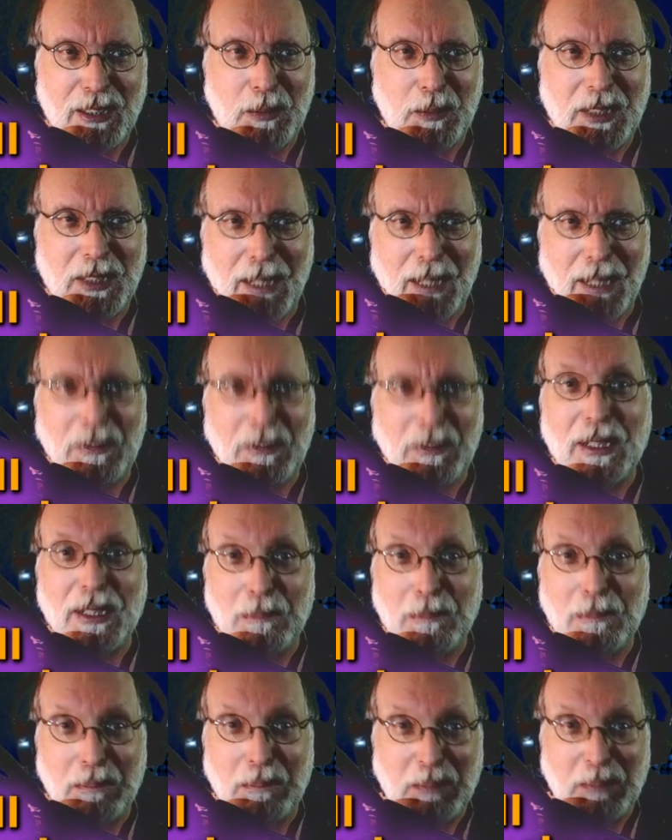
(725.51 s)
which I'm going to
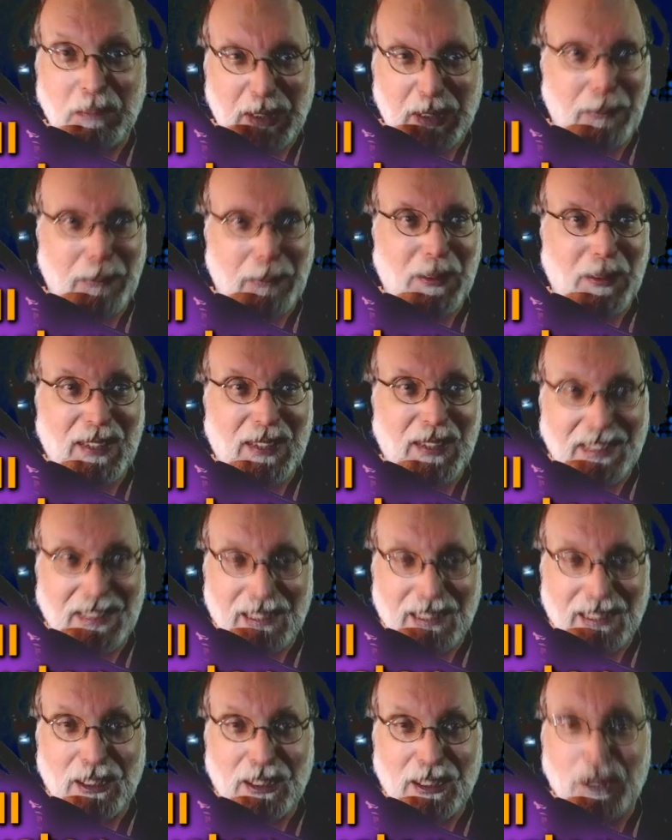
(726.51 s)
summarize
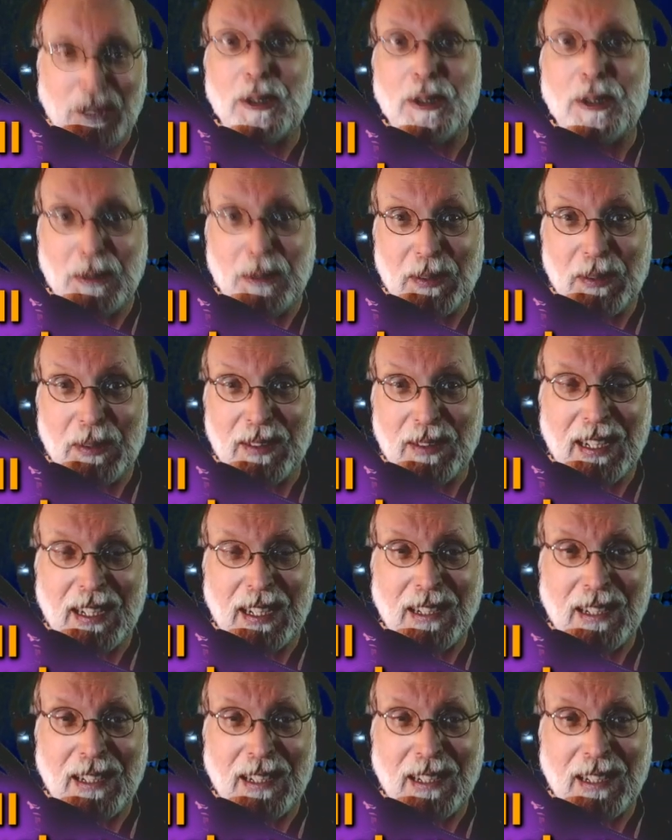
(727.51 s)
into 2, okay?